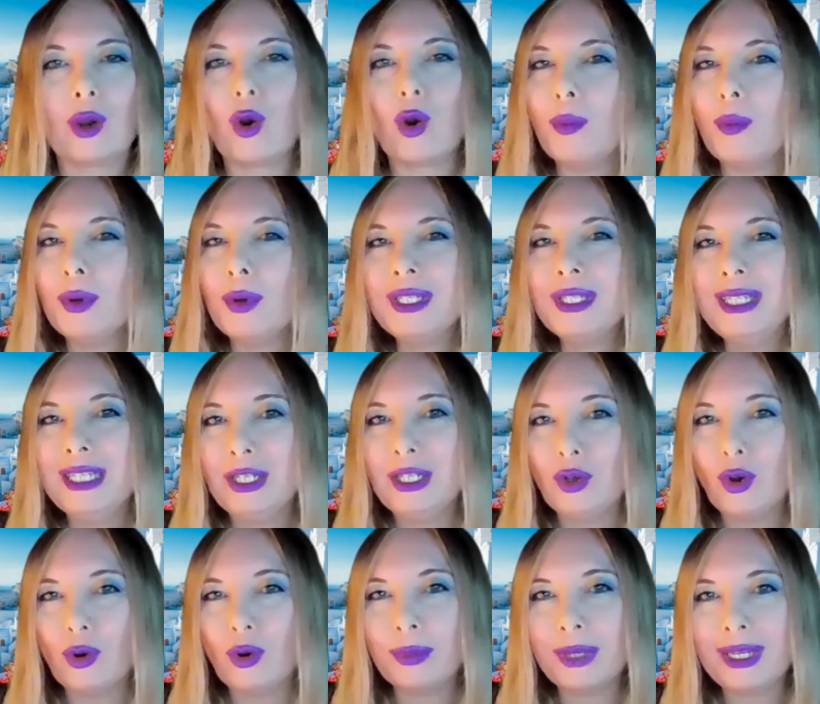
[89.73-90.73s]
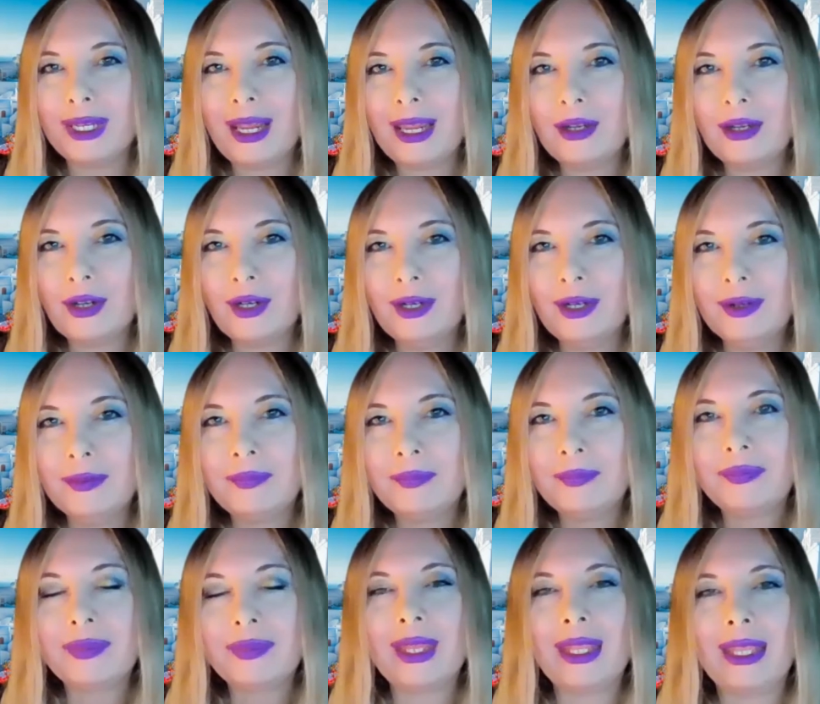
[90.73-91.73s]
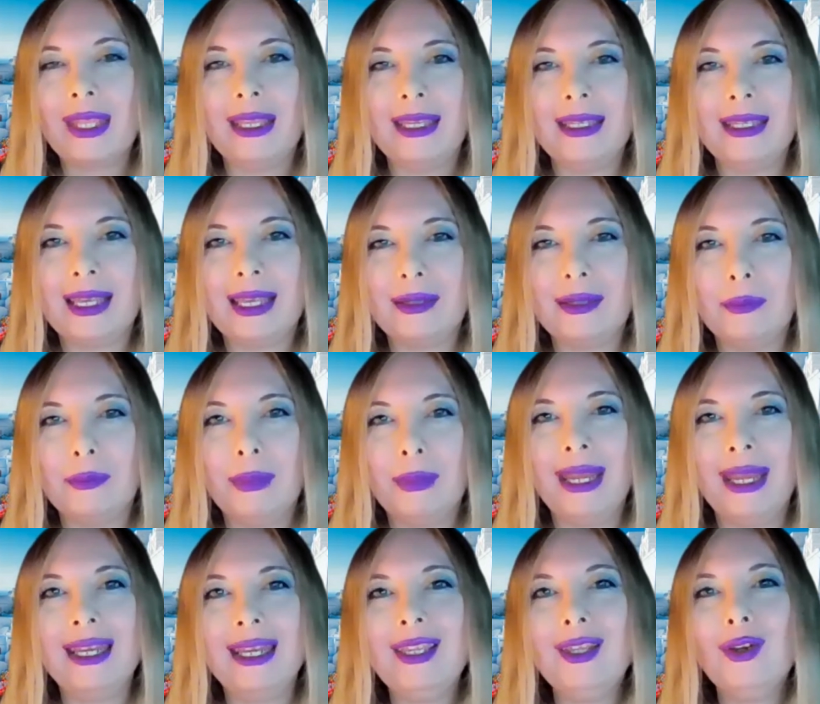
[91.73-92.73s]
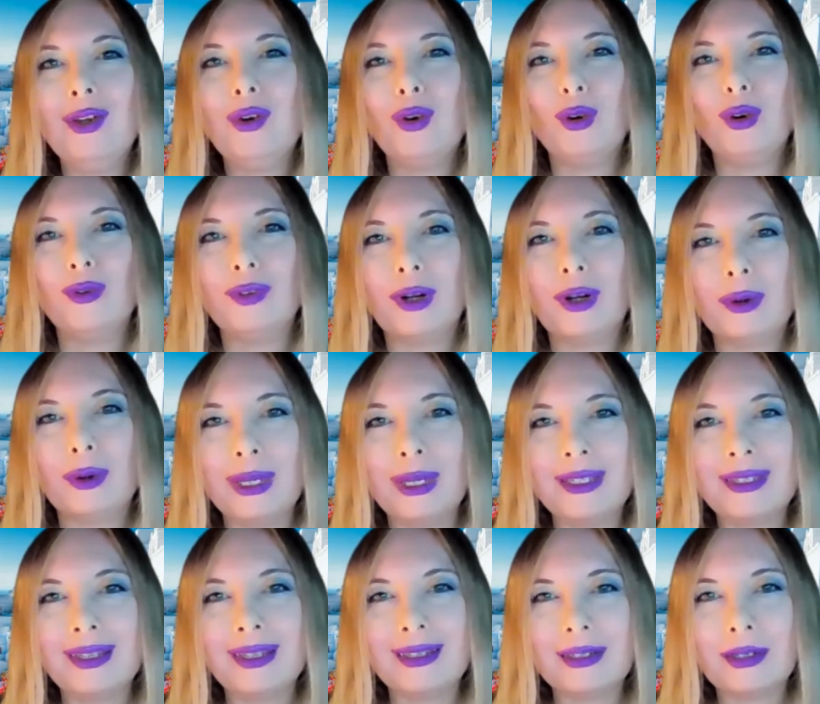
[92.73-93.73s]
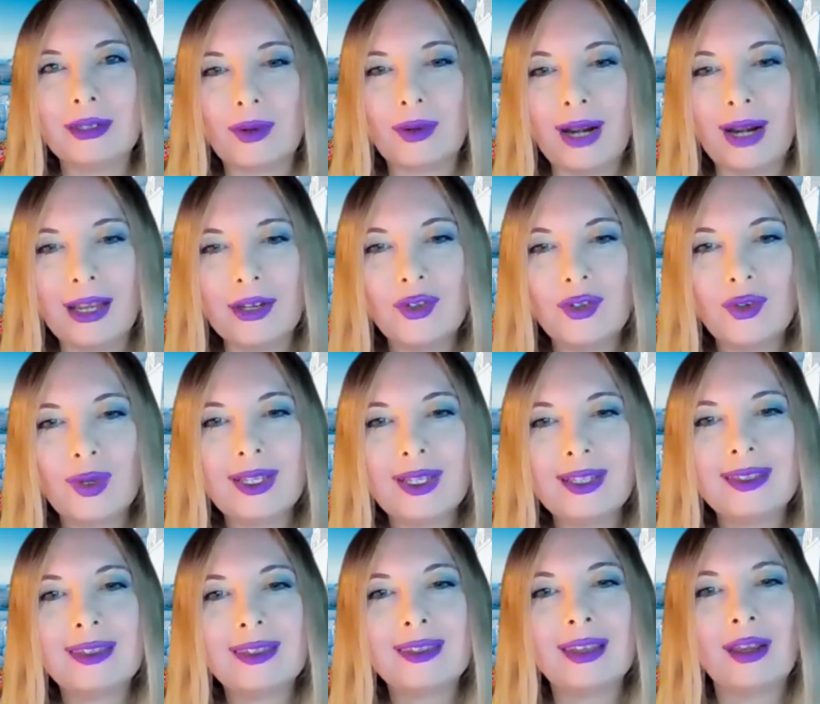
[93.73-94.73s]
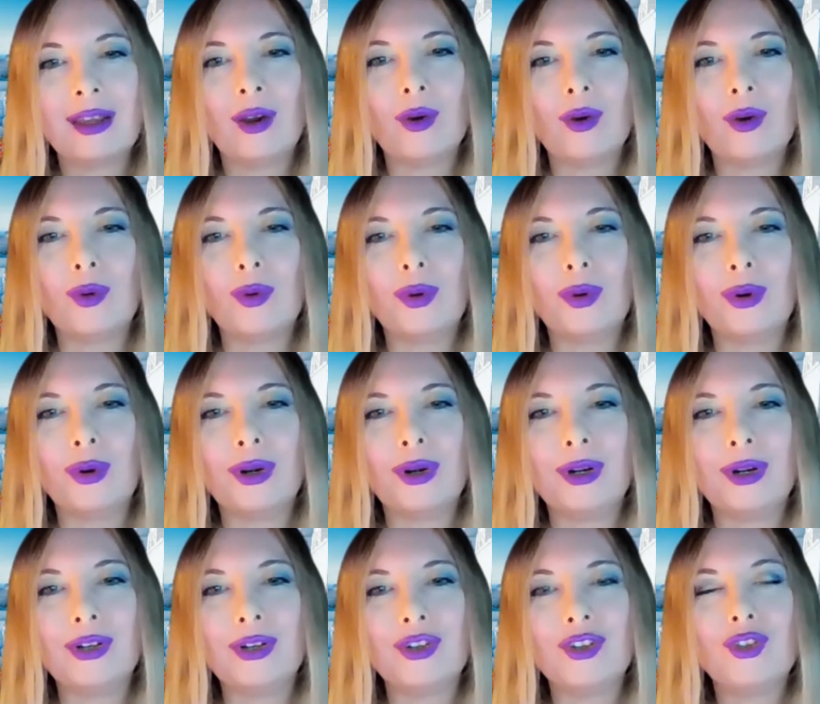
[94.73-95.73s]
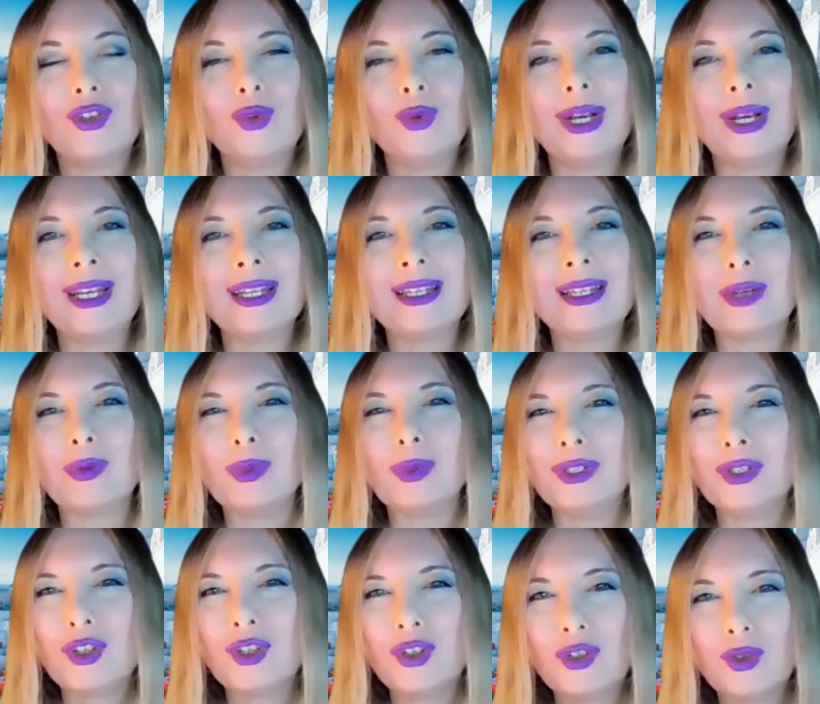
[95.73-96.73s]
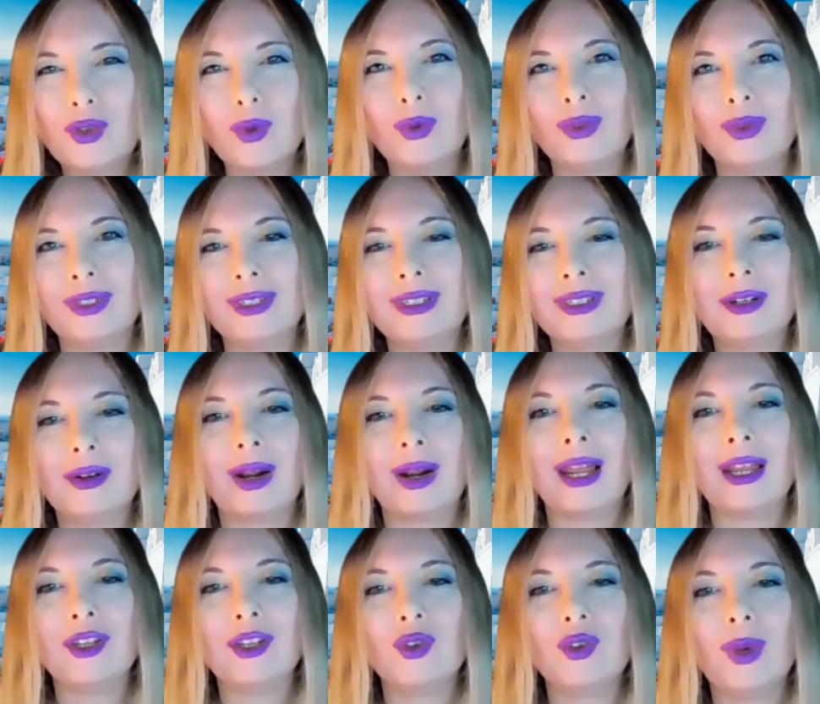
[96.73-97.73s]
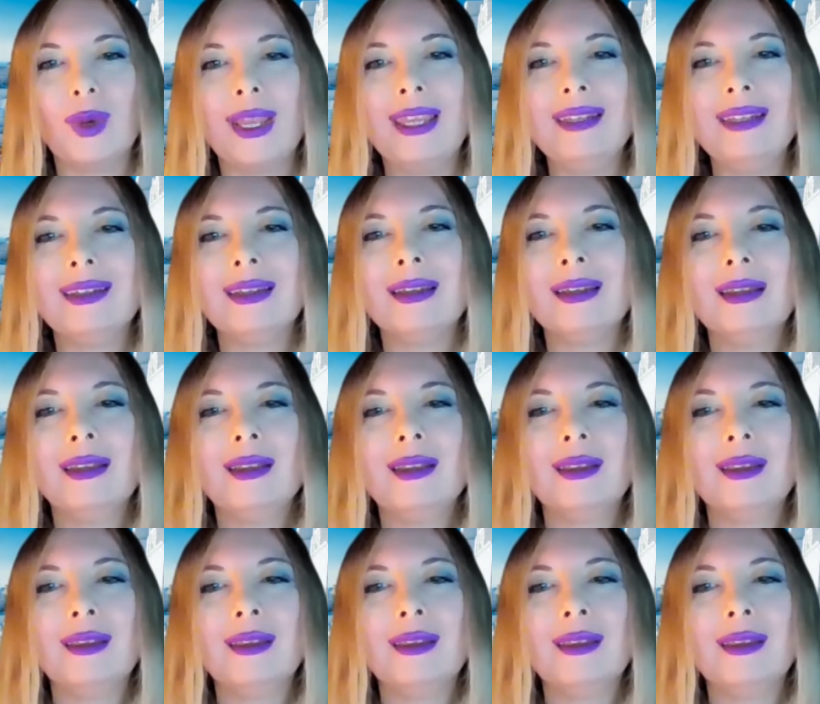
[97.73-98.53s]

the common denominator is that many of our recent graduates or students that will soon graduate